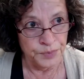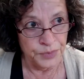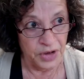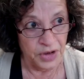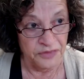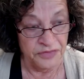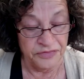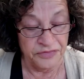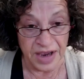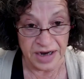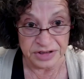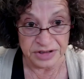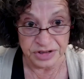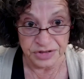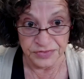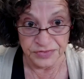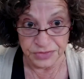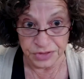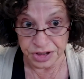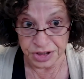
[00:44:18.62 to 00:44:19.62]

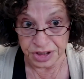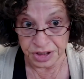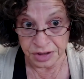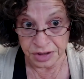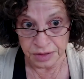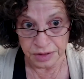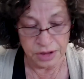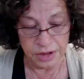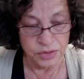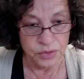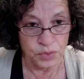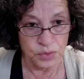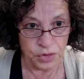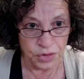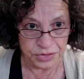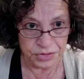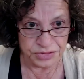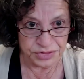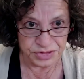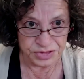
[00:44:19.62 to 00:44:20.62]
effectively it
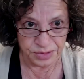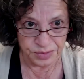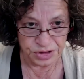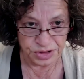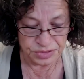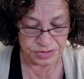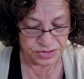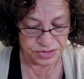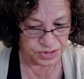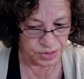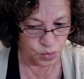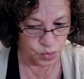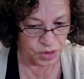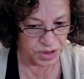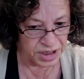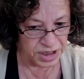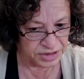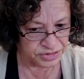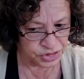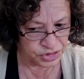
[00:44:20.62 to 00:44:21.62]
works. I mean, someone
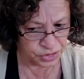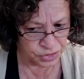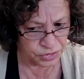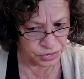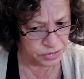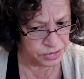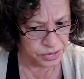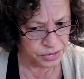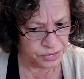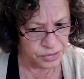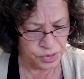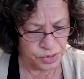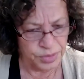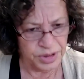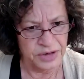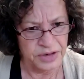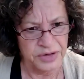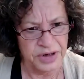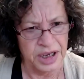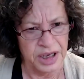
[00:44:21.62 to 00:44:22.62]
asked earlier
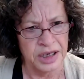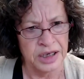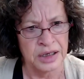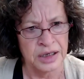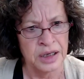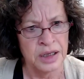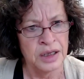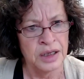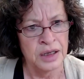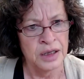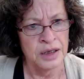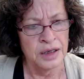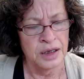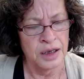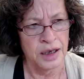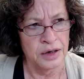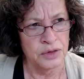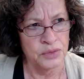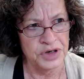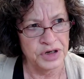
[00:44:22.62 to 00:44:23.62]
about, hey,
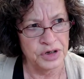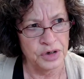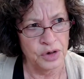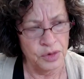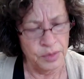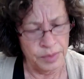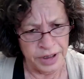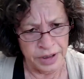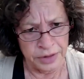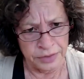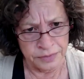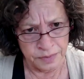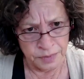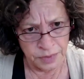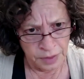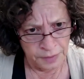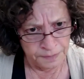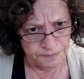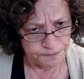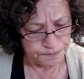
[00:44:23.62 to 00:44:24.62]
how do we know about
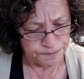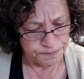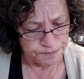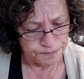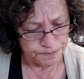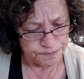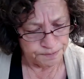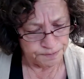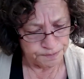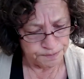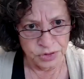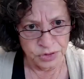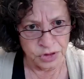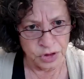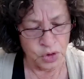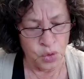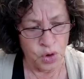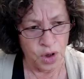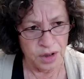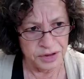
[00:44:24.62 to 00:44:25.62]
the
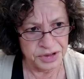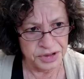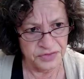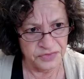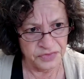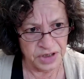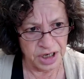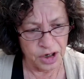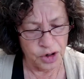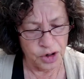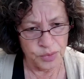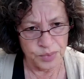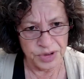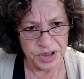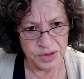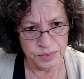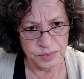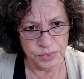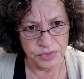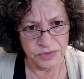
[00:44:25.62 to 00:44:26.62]
quality of care
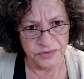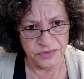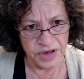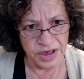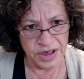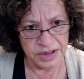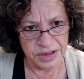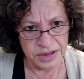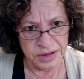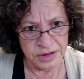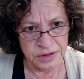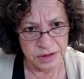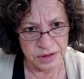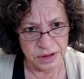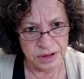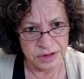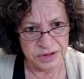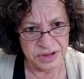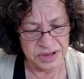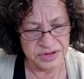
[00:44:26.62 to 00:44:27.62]
being provided
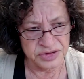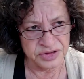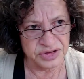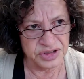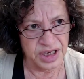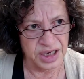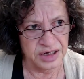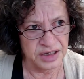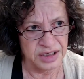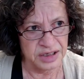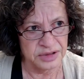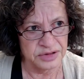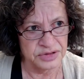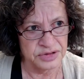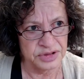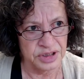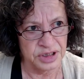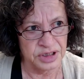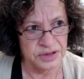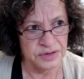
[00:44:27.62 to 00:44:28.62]
in these
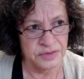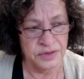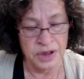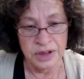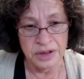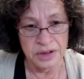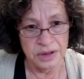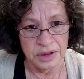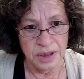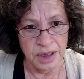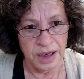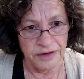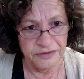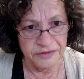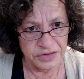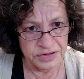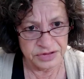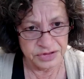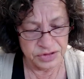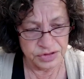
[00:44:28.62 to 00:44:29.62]
settings? And
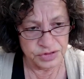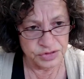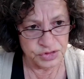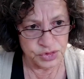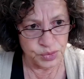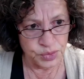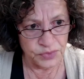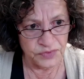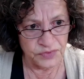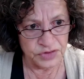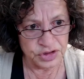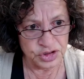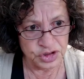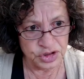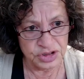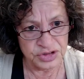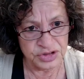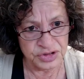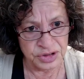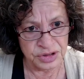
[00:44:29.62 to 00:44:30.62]
obviously, supervision
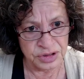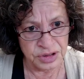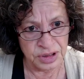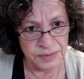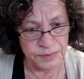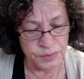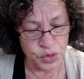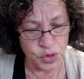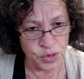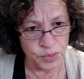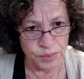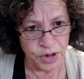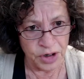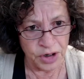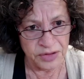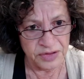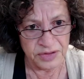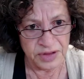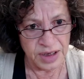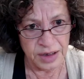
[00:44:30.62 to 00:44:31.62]
is an important
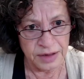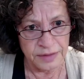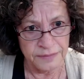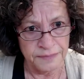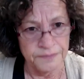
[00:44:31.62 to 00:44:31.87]
part of that.